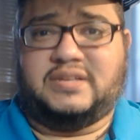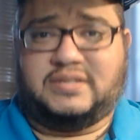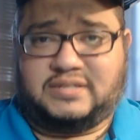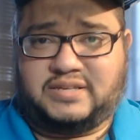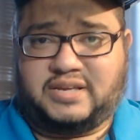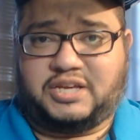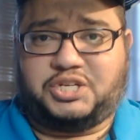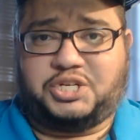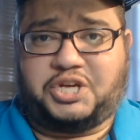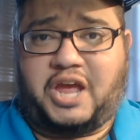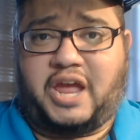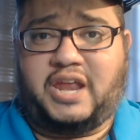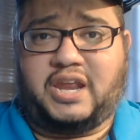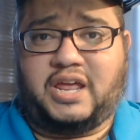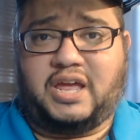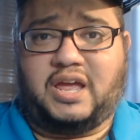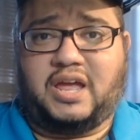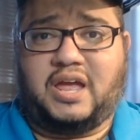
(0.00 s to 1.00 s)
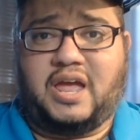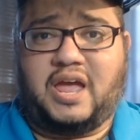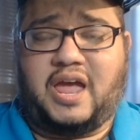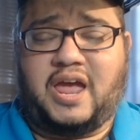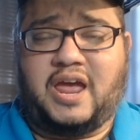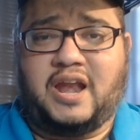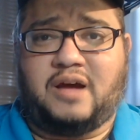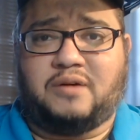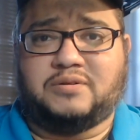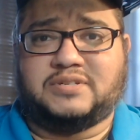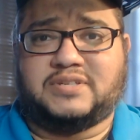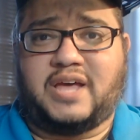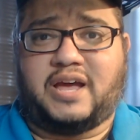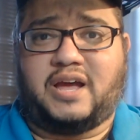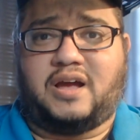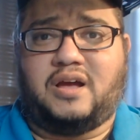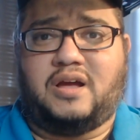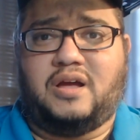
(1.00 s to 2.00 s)
is Dick Cheney, and I
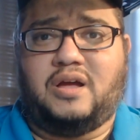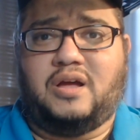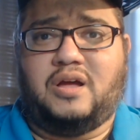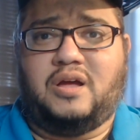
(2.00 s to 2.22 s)
was like,